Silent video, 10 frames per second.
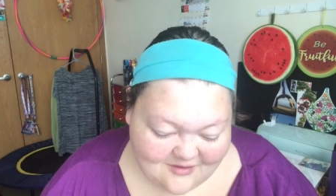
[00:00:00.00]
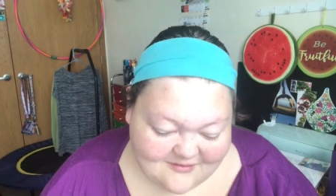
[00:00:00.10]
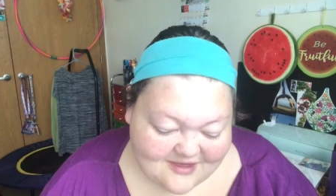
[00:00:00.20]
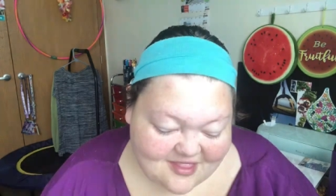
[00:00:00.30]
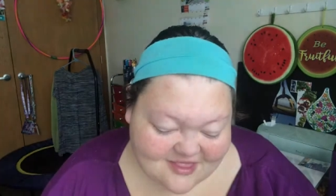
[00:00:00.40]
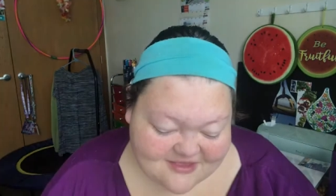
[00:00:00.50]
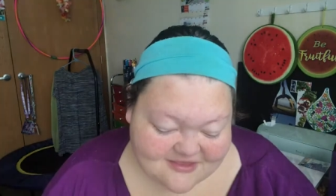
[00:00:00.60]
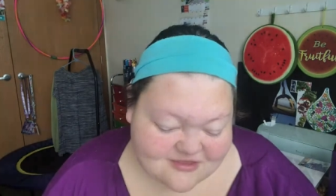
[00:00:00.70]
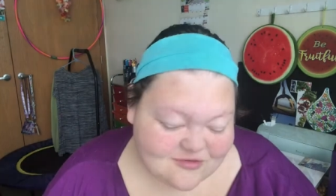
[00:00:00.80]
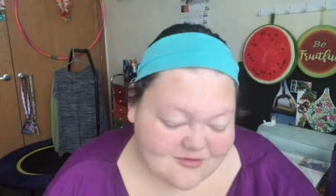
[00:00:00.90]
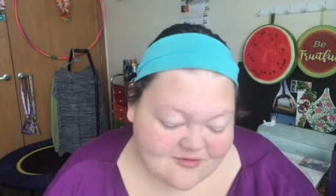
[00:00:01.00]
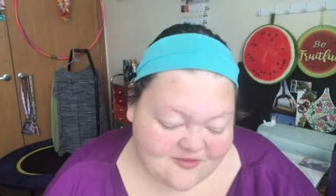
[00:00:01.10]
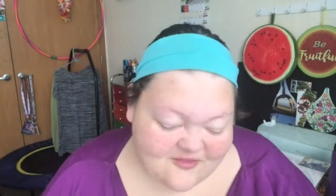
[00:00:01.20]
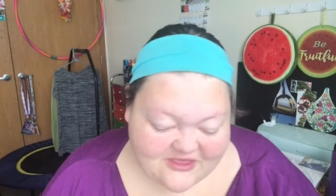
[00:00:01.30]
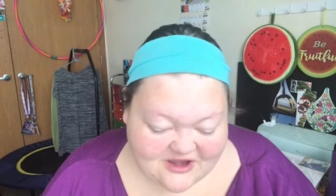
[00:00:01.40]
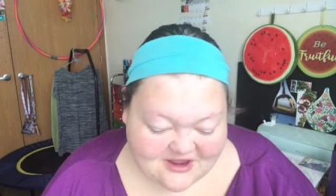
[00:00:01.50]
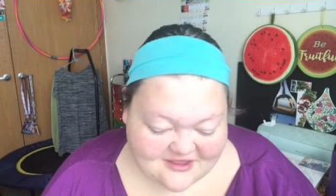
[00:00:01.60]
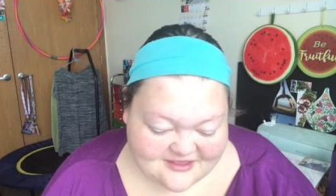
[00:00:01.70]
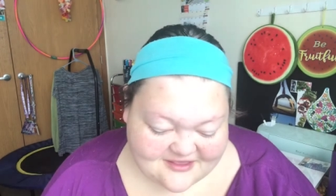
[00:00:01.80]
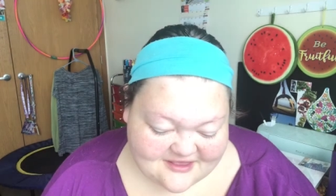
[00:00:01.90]
we can listen to
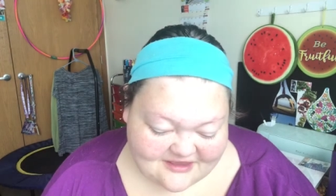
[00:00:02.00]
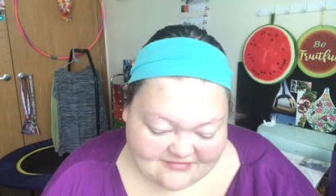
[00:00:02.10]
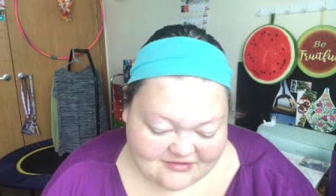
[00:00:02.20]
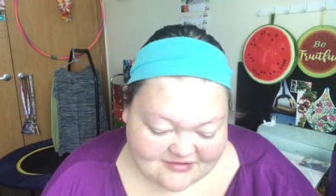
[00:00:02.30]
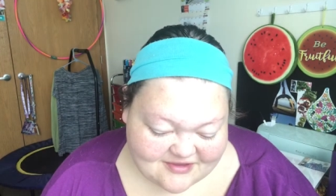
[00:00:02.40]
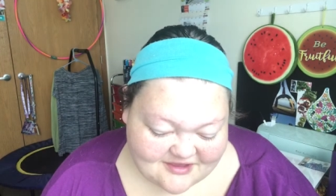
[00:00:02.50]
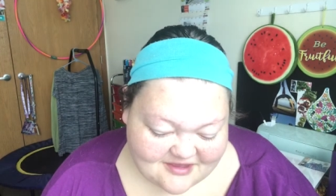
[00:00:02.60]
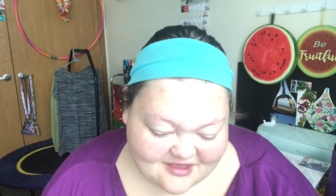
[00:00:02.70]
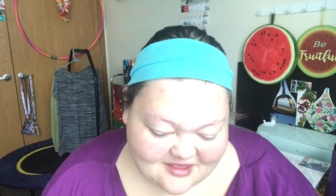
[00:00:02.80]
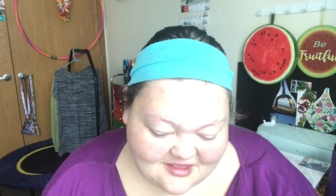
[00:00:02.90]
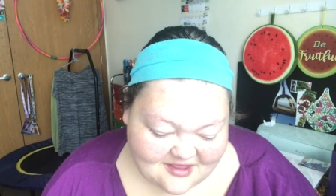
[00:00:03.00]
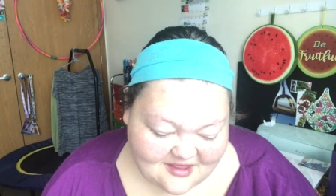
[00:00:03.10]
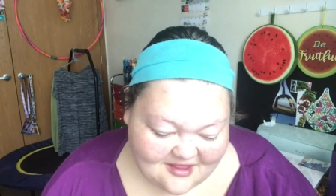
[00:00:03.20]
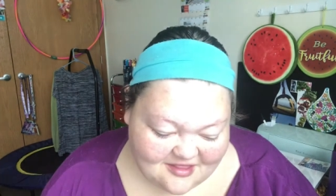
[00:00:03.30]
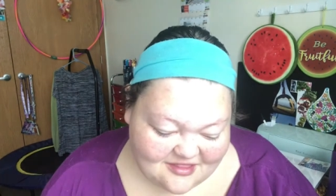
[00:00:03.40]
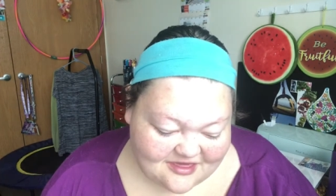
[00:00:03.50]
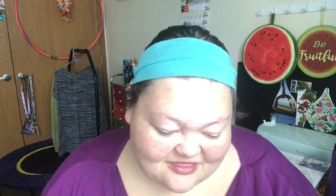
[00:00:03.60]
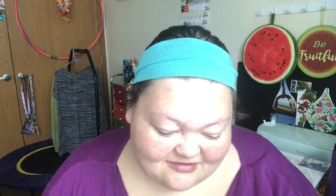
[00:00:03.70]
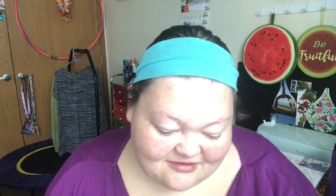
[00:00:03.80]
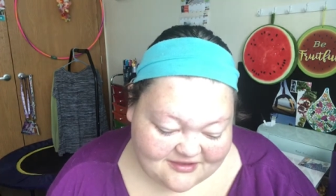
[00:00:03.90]
theta state music,
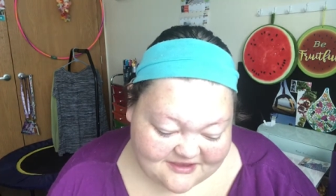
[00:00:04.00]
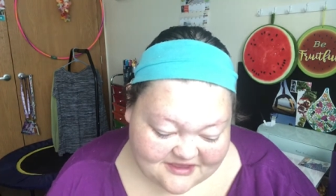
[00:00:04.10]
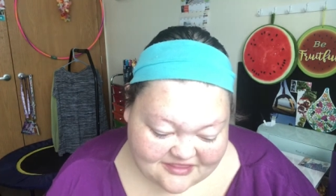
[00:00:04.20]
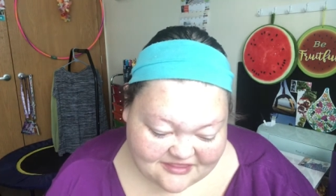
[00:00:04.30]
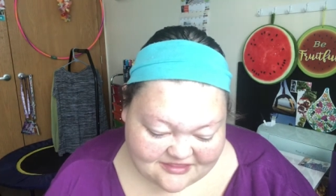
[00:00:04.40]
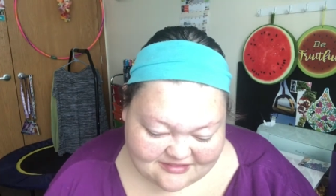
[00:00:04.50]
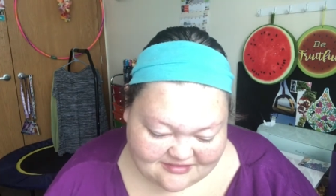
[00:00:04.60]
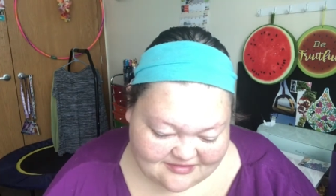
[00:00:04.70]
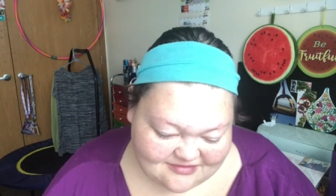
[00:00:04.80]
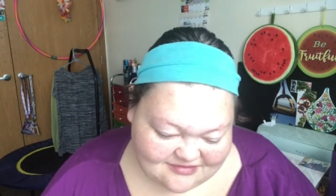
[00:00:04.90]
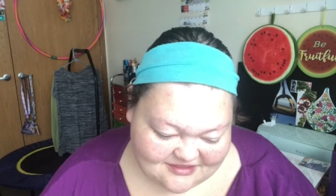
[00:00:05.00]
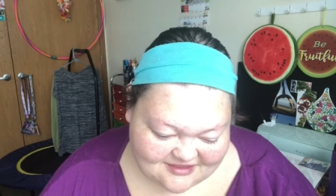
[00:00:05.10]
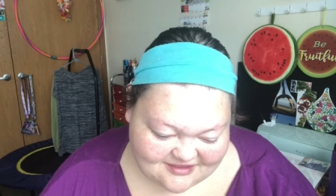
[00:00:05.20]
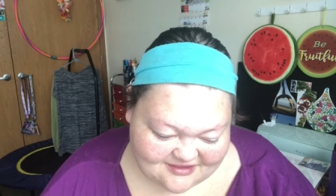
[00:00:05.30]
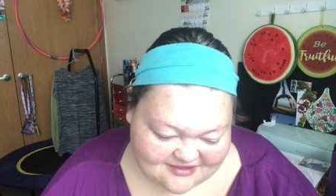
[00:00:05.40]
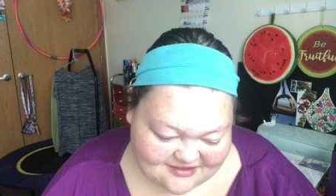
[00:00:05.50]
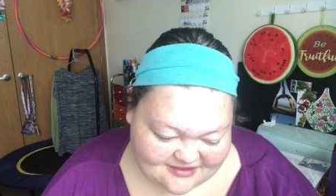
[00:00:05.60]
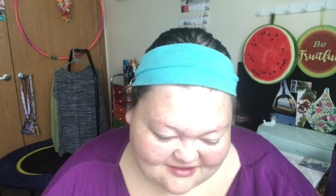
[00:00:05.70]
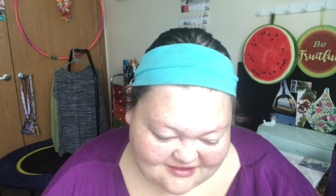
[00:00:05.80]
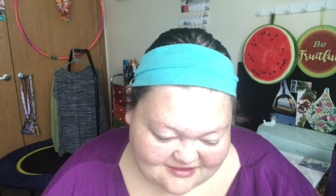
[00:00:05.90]
like music in this
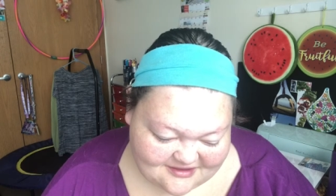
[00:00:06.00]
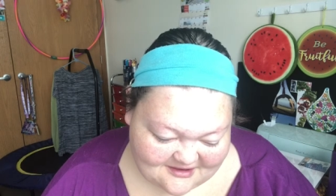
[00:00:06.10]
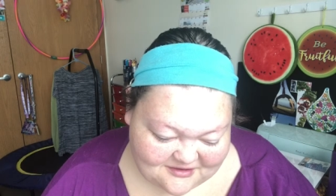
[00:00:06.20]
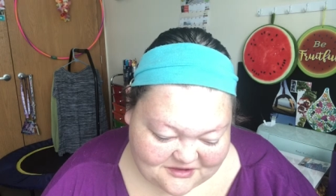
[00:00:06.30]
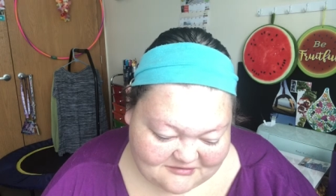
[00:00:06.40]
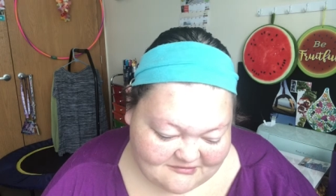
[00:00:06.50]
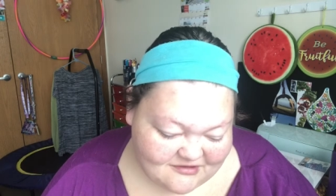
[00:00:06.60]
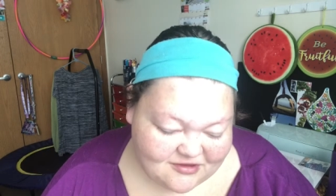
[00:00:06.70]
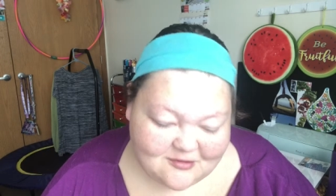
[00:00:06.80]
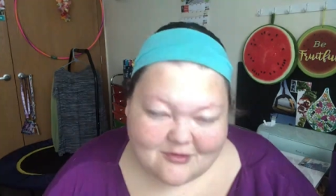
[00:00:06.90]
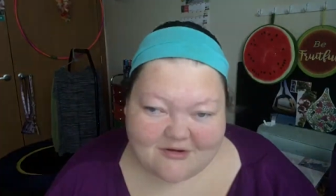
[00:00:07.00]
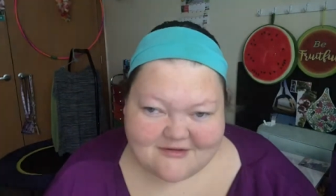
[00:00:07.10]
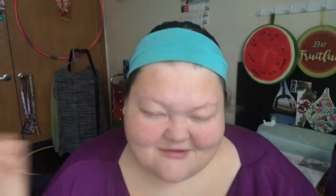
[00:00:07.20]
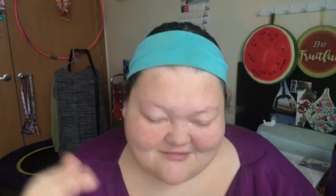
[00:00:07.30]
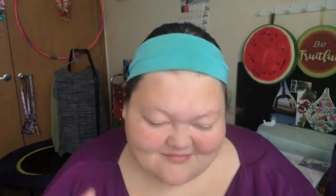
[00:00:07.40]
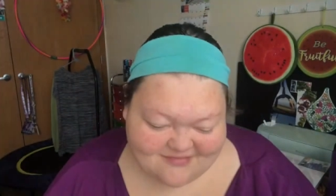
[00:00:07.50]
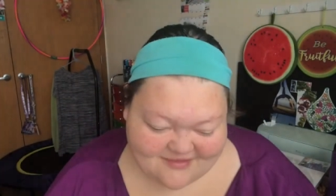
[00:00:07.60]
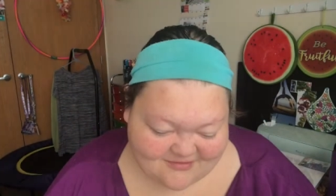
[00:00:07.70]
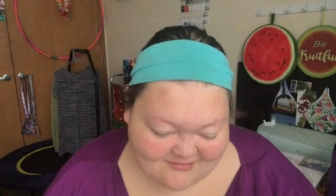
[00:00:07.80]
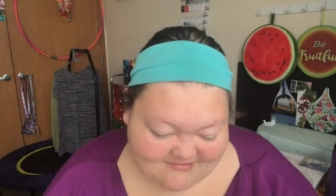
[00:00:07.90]
section of our store, so
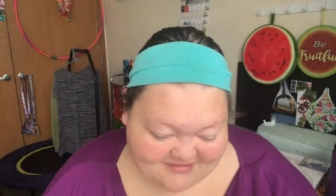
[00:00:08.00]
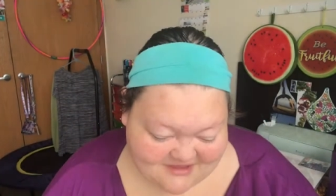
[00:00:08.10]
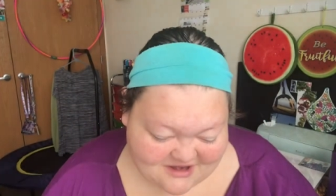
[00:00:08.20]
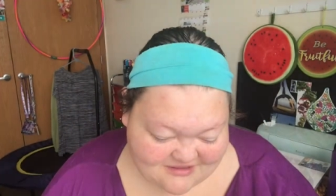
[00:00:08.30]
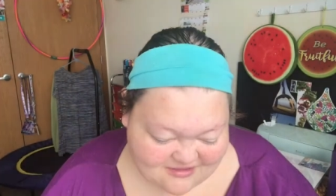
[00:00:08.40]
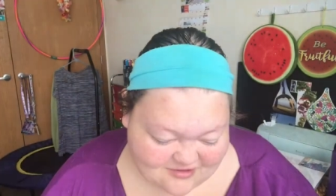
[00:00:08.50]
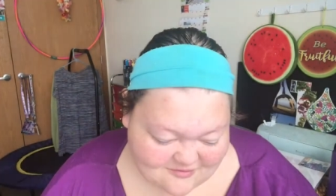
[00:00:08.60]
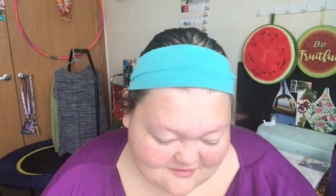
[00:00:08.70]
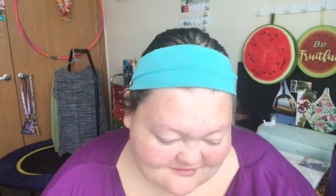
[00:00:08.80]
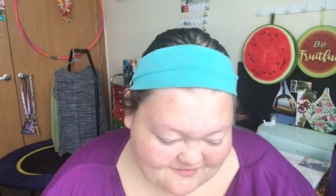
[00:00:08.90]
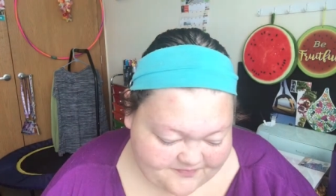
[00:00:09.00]
this website has a store.